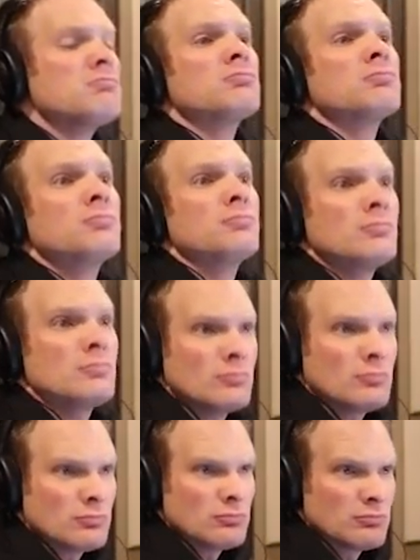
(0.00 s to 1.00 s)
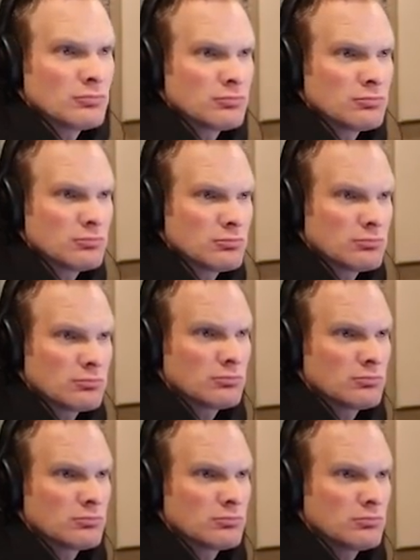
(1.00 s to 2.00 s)

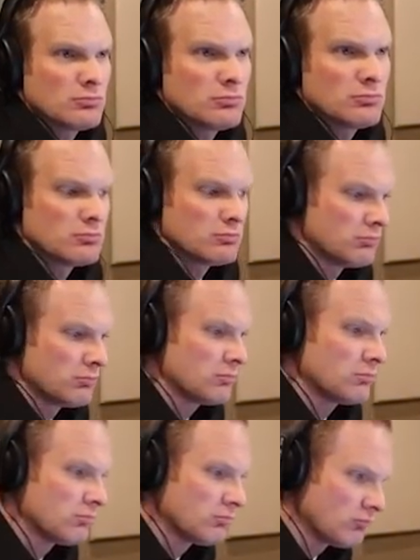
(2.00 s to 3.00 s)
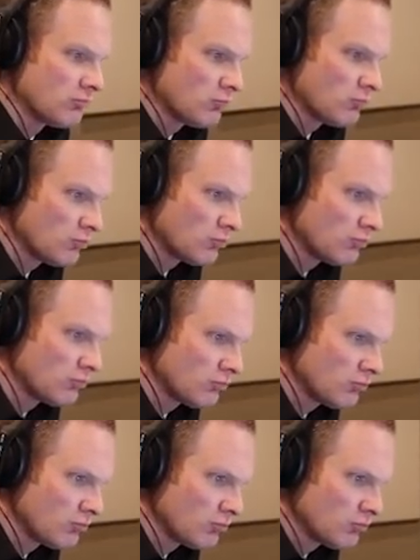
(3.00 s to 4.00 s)

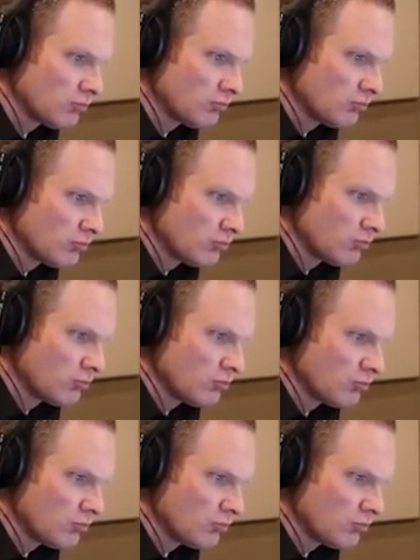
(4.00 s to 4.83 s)
The person shown says nothing.